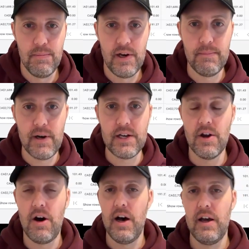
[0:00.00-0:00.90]
it might
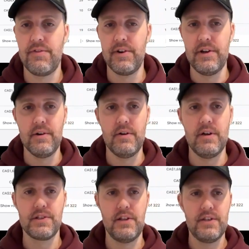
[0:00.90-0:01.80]
not for
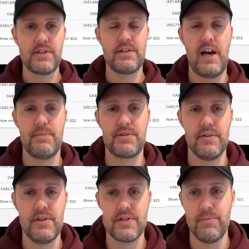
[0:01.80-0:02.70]
yours. And this is
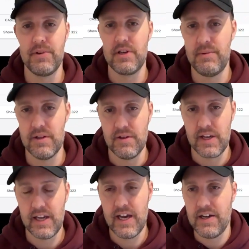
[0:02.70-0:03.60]
absolutely something to be
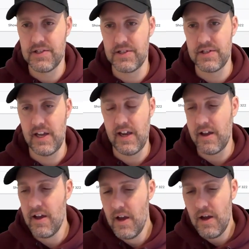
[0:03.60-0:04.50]
looking at, is to say,
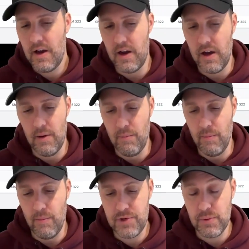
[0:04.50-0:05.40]

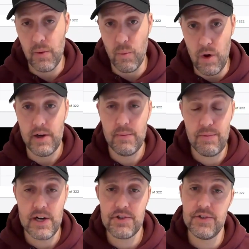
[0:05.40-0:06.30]
do I want
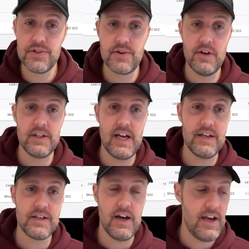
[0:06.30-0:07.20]
impressions during
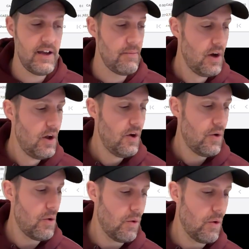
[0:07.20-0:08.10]
that time?
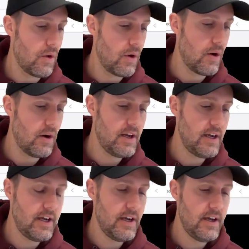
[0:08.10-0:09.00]
Or
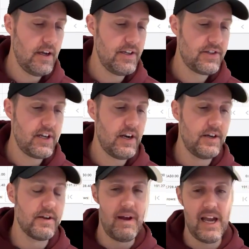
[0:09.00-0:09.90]
is it a
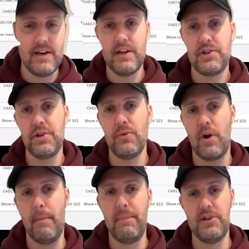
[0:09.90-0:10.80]
demand issue or
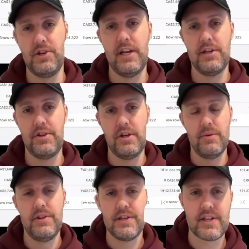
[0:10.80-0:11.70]
a budget issue?
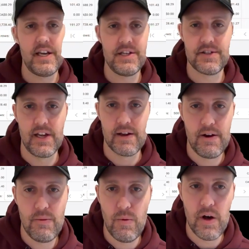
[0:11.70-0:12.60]
In this case, I
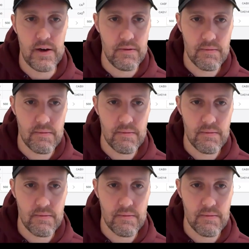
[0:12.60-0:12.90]
don't